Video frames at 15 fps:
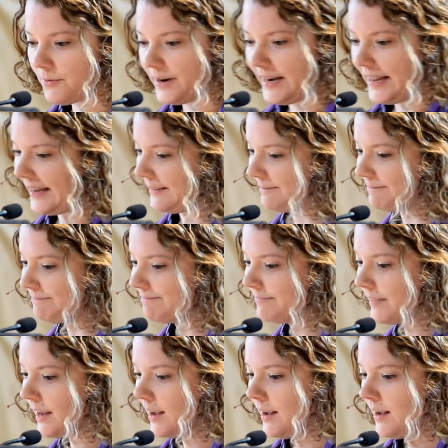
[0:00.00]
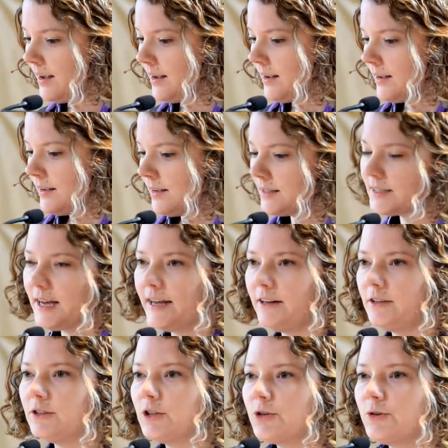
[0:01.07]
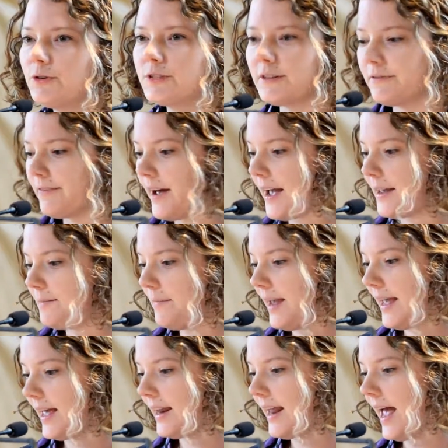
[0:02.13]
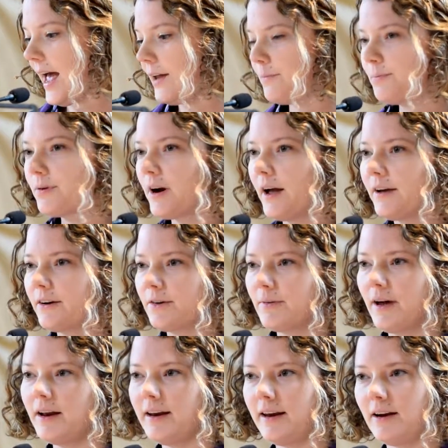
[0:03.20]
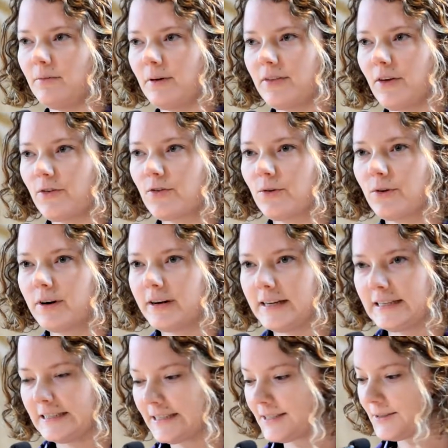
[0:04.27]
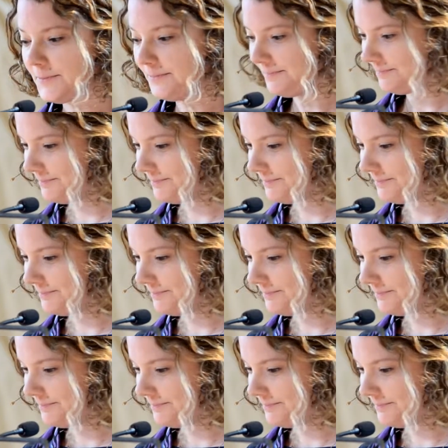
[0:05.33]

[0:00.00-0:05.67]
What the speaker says: reading titled, "Crucified Man Had Prior Run-In with Authorities."